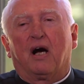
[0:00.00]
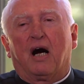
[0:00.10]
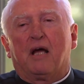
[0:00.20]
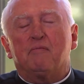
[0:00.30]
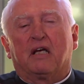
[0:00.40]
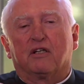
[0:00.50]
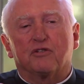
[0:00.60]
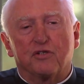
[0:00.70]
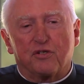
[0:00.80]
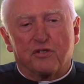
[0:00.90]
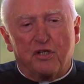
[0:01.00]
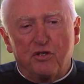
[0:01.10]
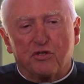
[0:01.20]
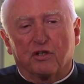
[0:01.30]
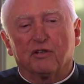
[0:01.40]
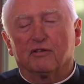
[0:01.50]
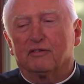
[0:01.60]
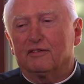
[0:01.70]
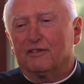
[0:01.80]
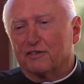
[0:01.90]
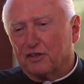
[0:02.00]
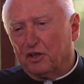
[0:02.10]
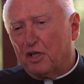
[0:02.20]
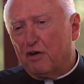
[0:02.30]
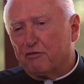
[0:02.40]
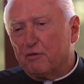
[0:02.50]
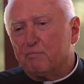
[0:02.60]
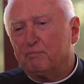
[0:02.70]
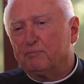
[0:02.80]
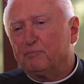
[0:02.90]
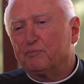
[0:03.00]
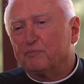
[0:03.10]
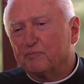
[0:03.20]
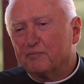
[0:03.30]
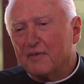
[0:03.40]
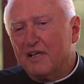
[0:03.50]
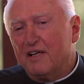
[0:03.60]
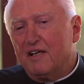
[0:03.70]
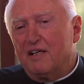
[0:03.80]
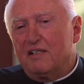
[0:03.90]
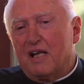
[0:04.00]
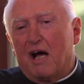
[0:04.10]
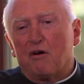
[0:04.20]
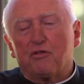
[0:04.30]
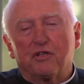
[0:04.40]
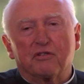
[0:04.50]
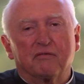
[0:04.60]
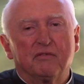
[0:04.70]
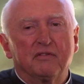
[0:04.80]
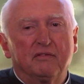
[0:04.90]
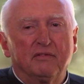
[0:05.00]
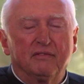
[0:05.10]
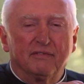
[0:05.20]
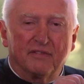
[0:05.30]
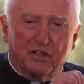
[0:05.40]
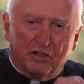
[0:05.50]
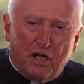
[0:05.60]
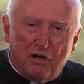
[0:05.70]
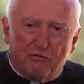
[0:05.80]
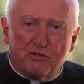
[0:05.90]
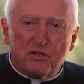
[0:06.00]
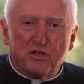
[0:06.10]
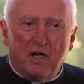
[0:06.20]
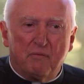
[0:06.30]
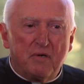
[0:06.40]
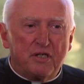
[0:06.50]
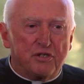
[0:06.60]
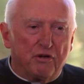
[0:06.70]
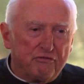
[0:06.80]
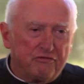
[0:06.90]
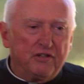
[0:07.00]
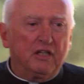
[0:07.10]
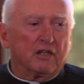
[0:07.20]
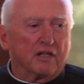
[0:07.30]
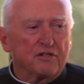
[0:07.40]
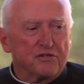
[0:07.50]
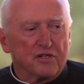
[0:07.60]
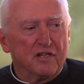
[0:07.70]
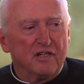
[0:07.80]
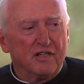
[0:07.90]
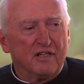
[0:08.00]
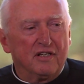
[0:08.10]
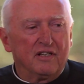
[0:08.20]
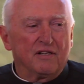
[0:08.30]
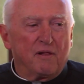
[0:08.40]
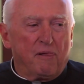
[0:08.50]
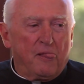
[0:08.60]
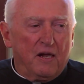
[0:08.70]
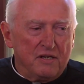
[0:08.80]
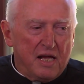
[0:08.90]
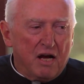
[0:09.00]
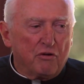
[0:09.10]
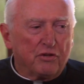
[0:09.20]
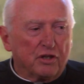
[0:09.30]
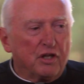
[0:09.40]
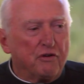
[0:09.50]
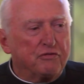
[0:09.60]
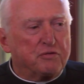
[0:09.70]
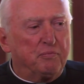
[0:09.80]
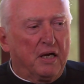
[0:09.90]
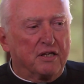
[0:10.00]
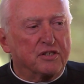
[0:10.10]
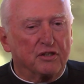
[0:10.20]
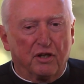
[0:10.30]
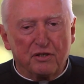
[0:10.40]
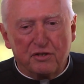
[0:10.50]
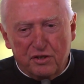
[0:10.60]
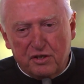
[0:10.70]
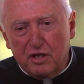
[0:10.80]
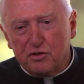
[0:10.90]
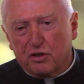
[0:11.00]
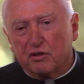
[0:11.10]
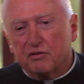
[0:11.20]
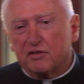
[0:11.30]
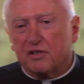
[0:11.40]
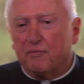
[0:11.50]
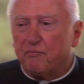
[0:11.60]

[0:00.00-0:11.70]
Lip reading: I make a decision to love him. Now the love is not based on feelings. Now the love is based on decisions.